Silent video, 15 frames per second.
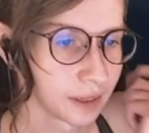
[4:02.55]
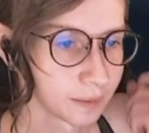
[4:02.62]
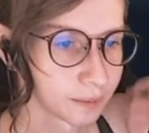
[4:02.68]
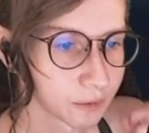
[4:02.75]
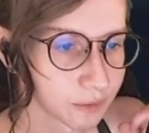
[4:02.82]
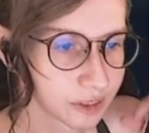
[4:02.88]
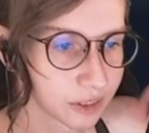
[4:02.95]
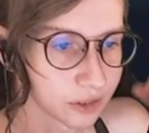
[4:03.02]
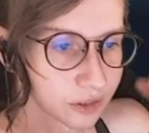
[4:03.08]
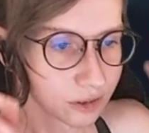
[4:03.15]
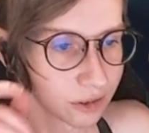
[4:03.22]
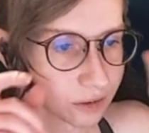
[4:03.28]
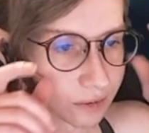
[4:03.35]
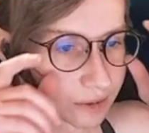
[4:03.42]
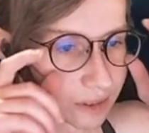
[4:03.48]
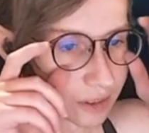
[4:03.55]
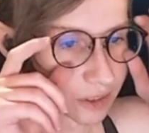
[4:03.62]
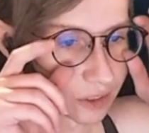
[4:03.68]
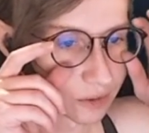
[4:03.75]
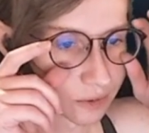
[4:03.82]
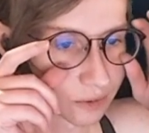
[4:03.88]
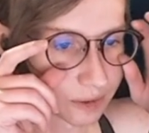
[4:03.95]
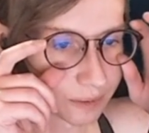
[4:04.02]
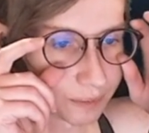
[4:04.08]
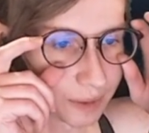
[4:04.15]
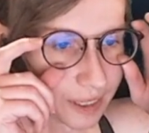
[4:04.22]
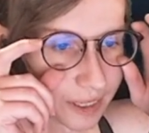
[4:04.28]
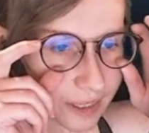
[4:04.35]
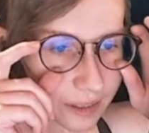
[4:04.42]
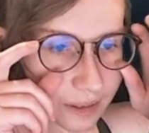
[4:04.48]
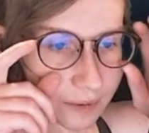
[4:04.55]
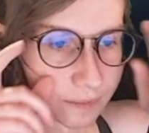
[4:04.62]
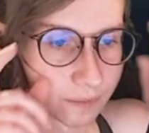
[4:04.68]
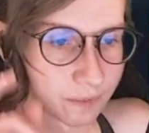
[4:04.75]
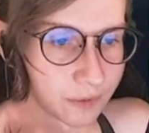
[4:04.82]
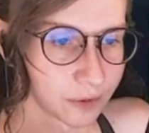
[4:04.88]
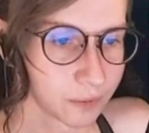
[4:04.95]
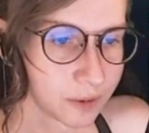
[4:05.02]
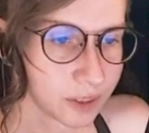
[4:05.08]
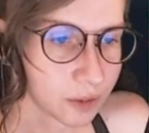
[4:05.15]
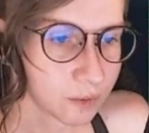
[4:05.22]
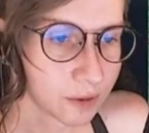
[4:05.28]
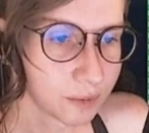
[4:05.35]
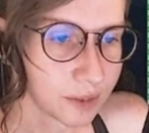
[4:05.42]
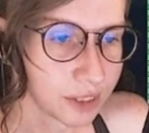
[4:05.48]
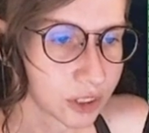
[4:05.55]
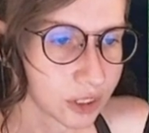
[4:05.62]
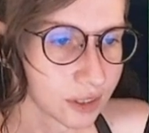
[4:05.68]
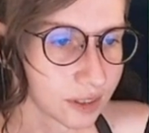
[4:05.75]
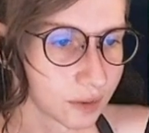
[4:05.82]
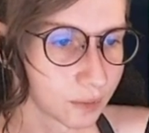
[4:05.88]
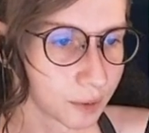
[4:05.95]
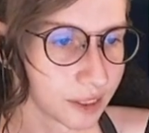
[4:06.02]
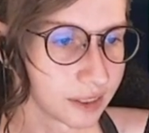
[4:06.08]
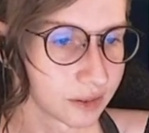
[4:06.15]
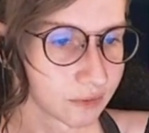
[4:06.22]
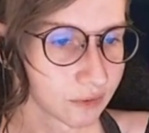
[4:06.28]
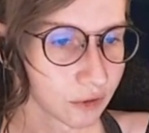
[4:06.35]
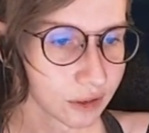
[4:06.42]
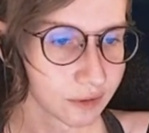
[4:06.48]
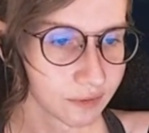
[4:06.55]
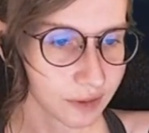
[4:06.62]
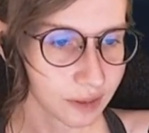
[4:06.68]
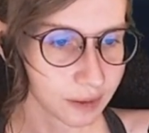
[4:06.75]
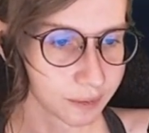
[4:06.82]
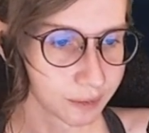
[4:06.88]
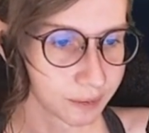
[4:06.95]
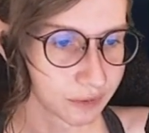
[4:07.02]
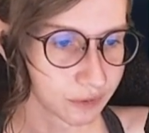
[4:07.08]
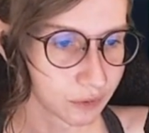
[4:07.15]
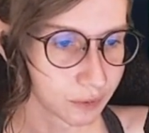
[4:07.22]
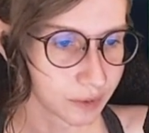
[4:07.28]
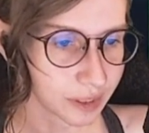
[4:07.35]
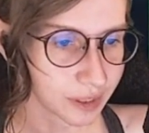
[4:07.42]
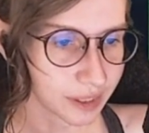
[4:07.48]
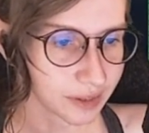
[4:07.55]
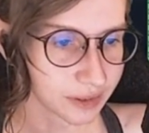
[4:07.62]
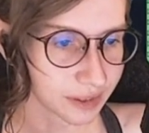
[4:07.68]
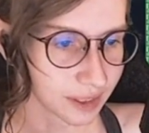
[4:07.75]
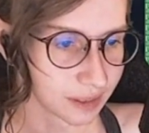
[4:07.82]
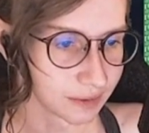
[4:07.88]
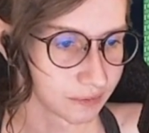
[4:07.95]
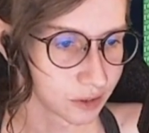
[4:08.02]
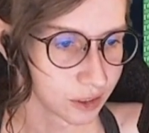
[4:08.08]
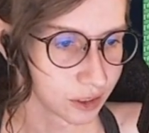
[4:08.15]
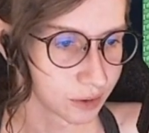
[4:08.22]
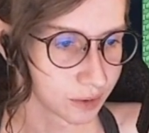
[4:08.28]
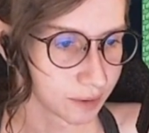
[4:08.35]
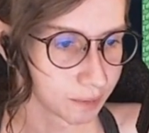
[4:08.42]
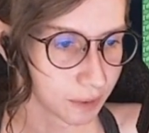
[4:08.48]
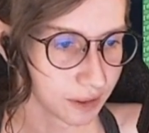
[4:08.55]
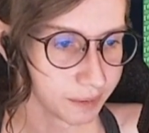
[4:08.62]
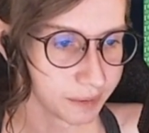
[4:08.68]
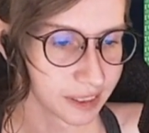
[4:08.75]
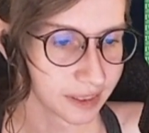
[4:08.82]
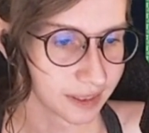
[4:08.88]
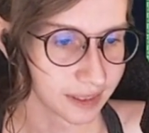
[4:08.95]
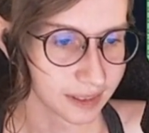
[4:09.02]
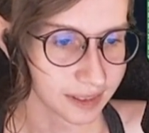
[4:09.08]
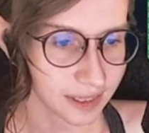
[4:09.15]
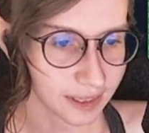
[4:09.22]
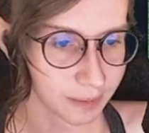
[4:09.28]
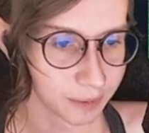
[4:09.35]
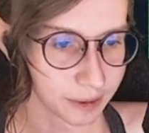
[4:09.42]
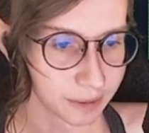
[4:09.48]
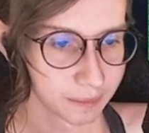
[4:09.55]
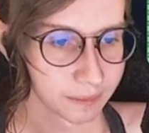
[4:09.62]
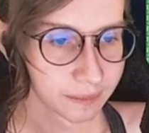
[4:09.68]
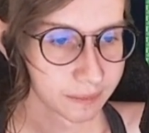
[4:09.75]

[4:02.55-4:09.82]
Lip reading: But with the surgery, there's no going back. We just want to make sure that the brain is fully developed before we allow this kind of surgery, permanent thing, to happen.